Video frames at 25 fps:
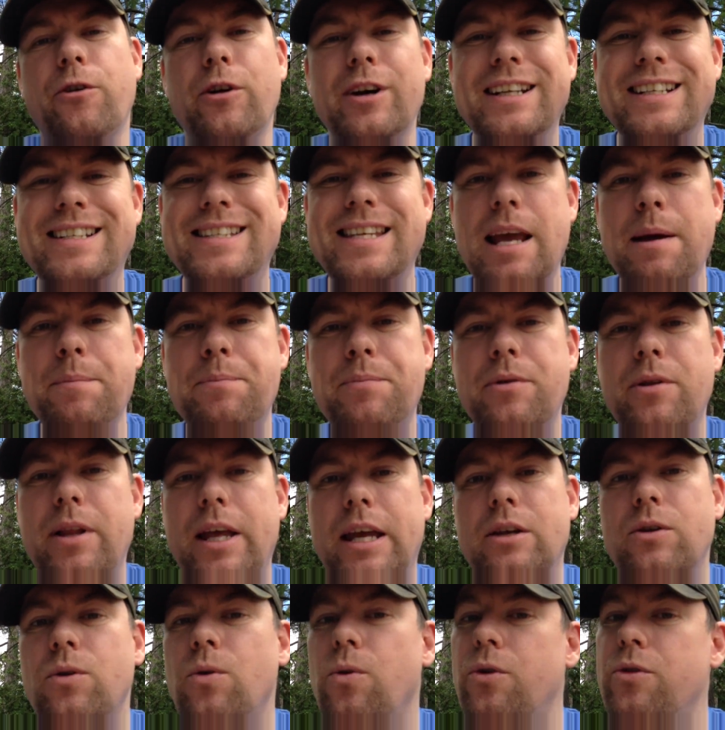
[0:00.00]
an example,
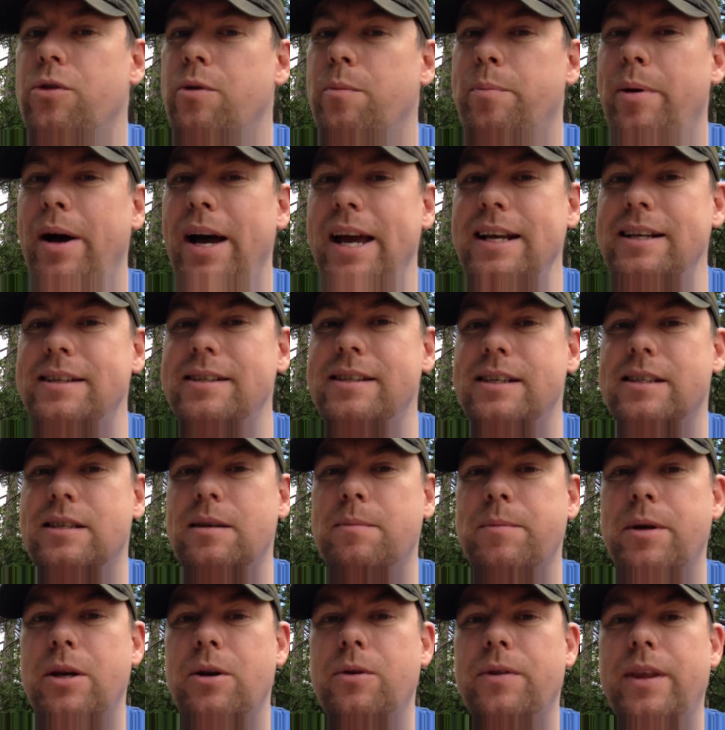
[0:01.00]
a northern pike sees
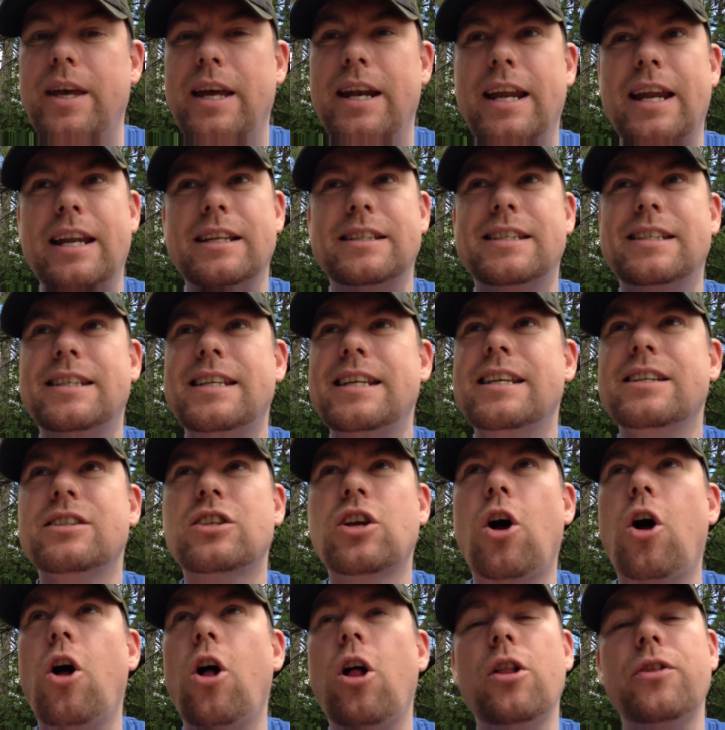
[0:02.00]
a minnow that it
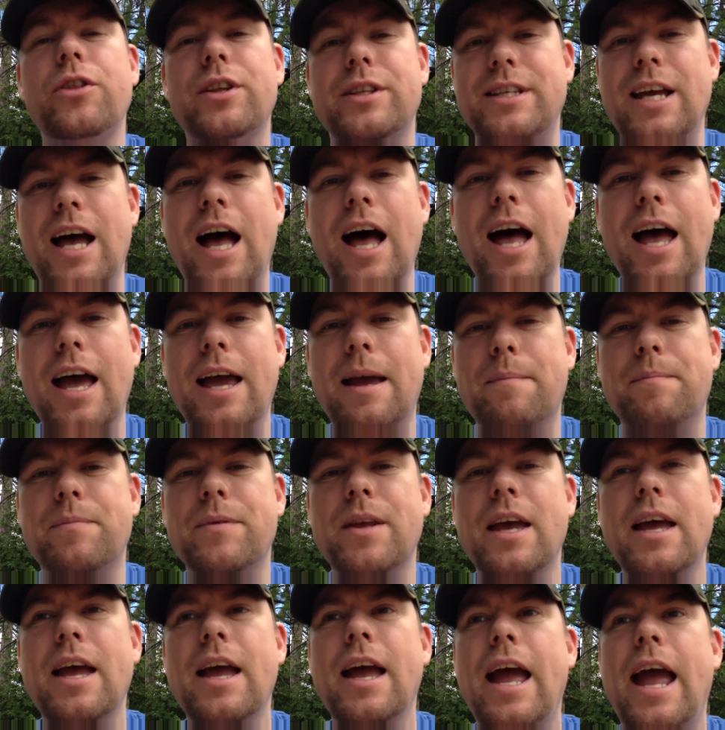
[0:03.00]
sees all the time.
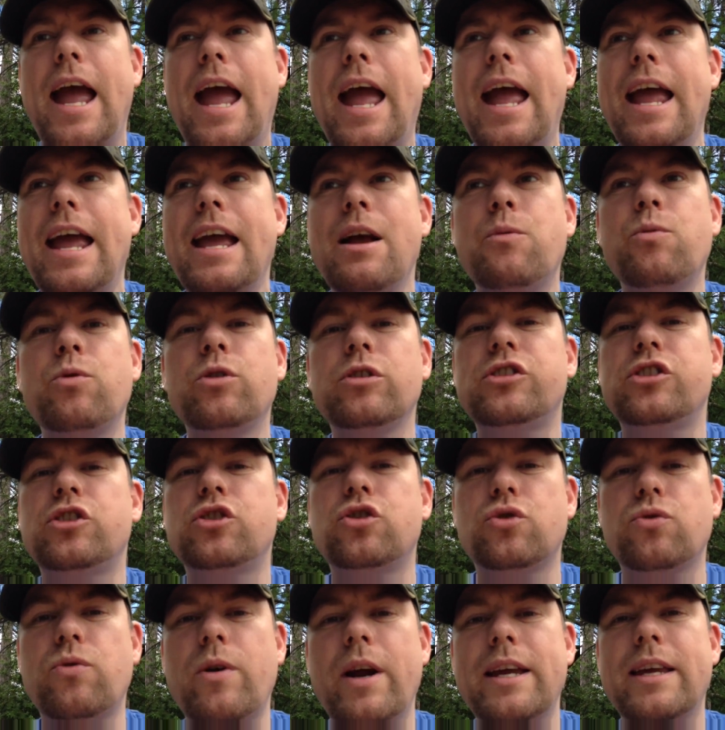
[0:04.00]
It will
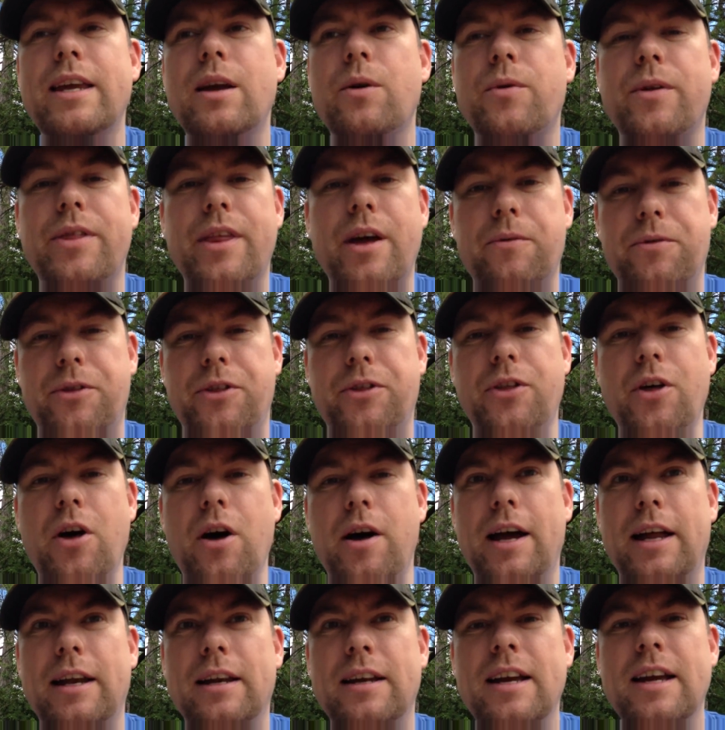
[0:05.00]
strike it without
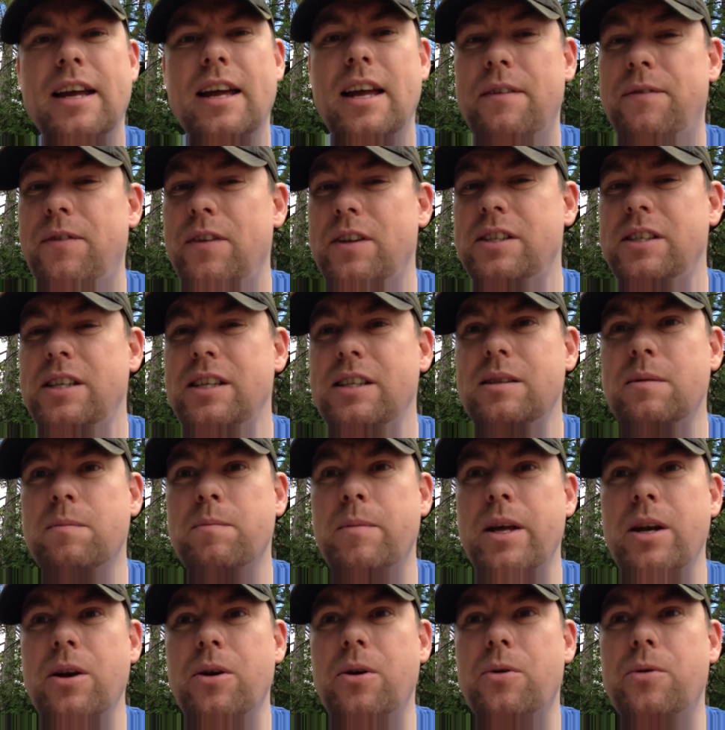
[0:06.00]
thought. If it sees a
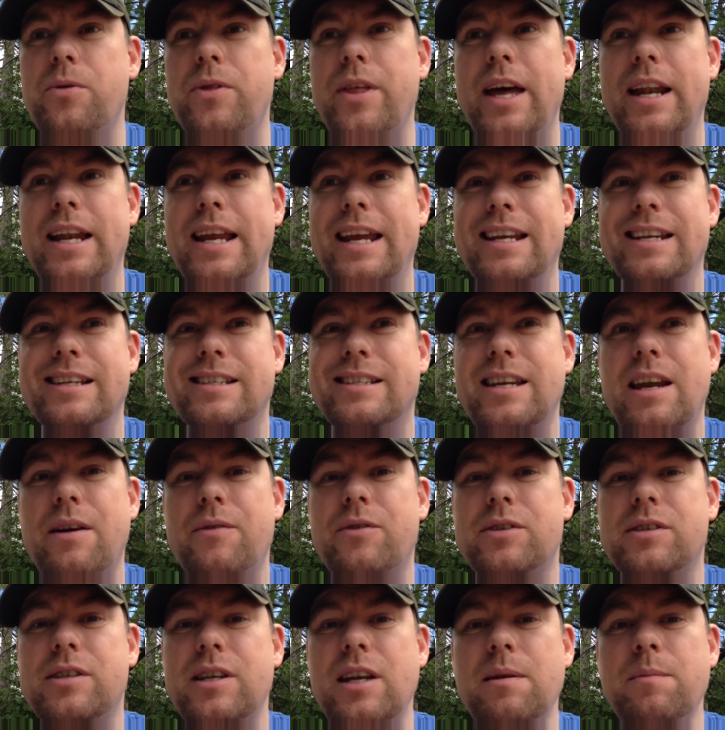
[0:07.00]
minnow that it has
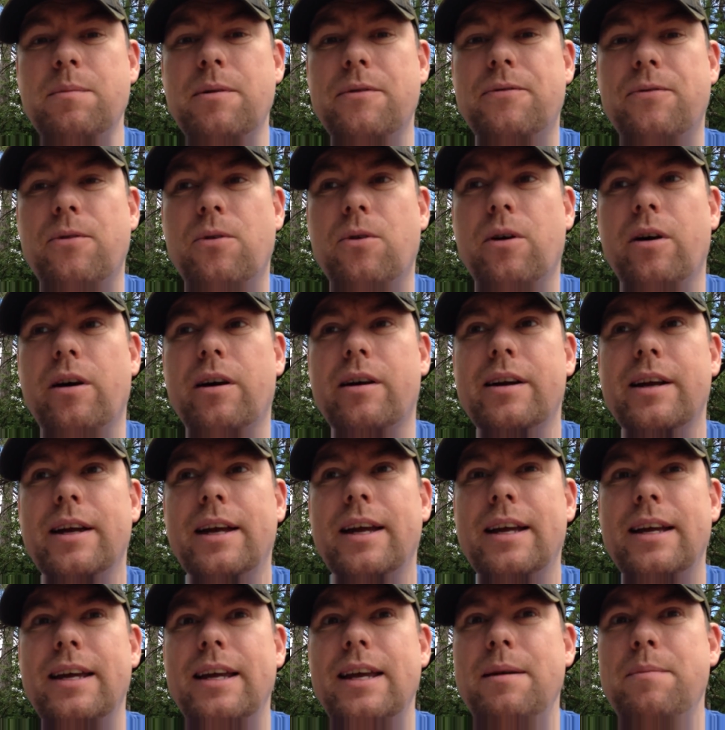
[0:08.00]
never seen before,
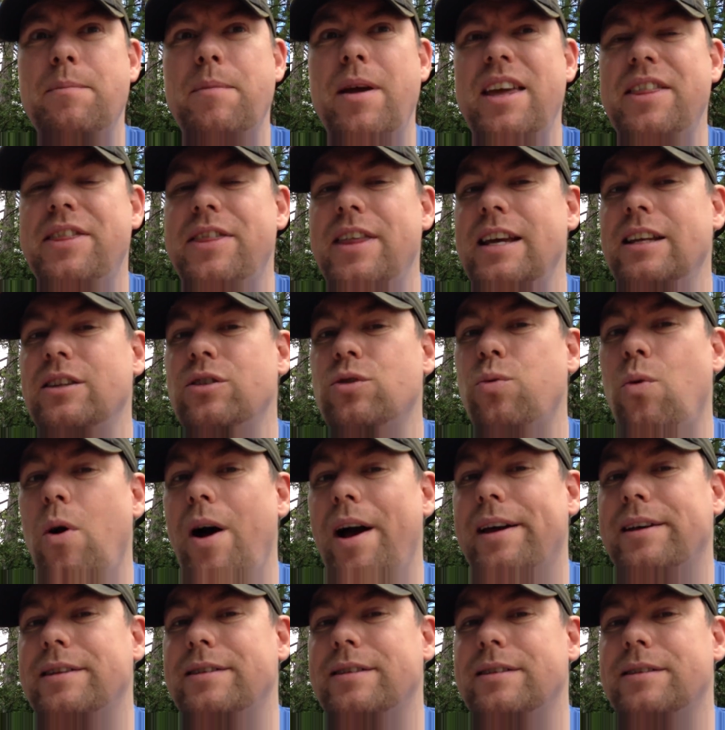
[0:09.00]
it may think
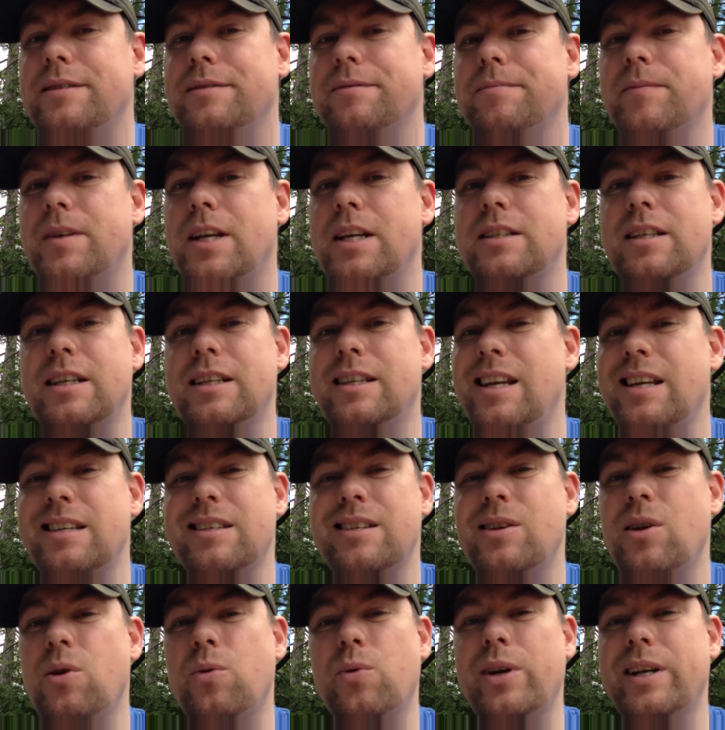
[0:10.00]
twice because it
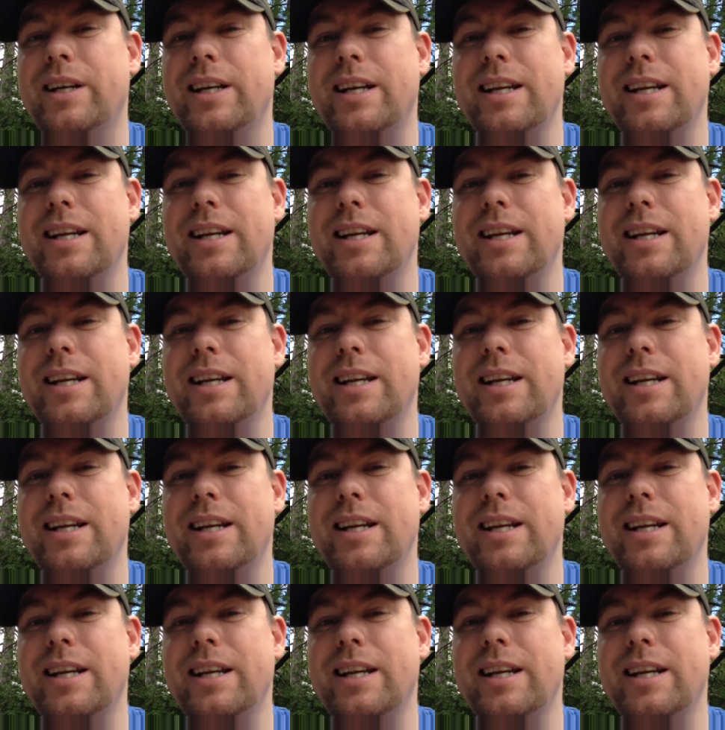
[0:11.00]
doesn't know what it